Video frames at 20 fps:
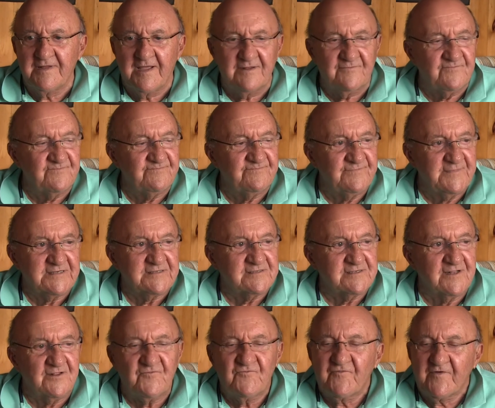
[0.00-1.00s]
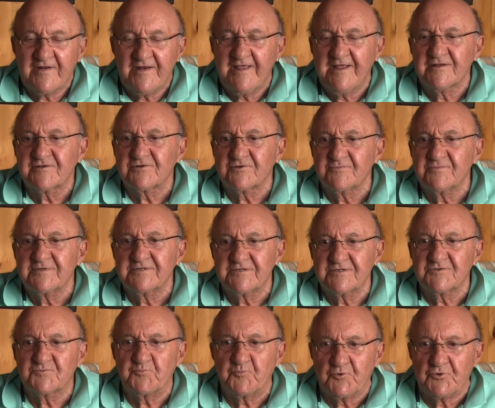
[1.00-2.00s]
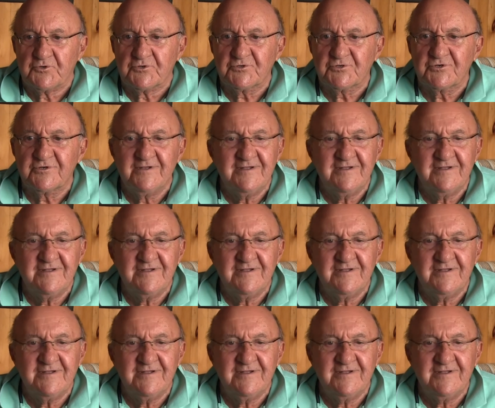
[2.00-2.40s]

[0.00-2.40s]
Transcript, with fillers: not necessarily financial, but just push,